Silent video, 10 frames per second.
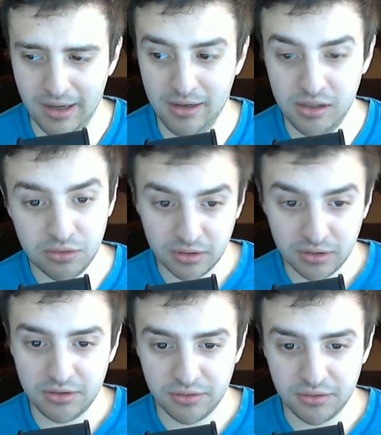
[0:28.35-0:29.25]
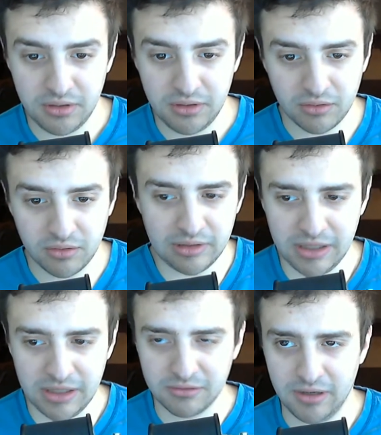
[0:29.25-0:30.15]
usually you're doing
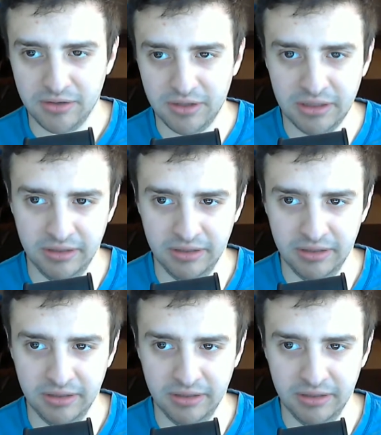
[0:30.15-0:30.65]
URL-based routing,